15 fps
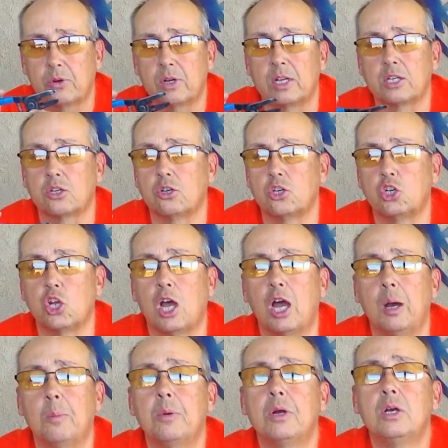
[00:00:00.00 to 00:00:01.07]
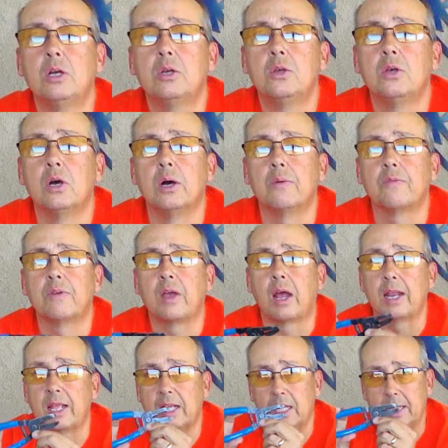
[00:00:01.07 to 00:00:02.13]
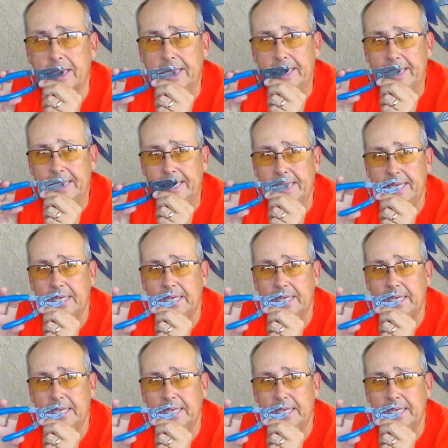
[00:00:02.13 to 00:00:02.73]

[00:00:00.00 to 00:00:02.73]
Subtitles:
Does a good job of cutting cleanly,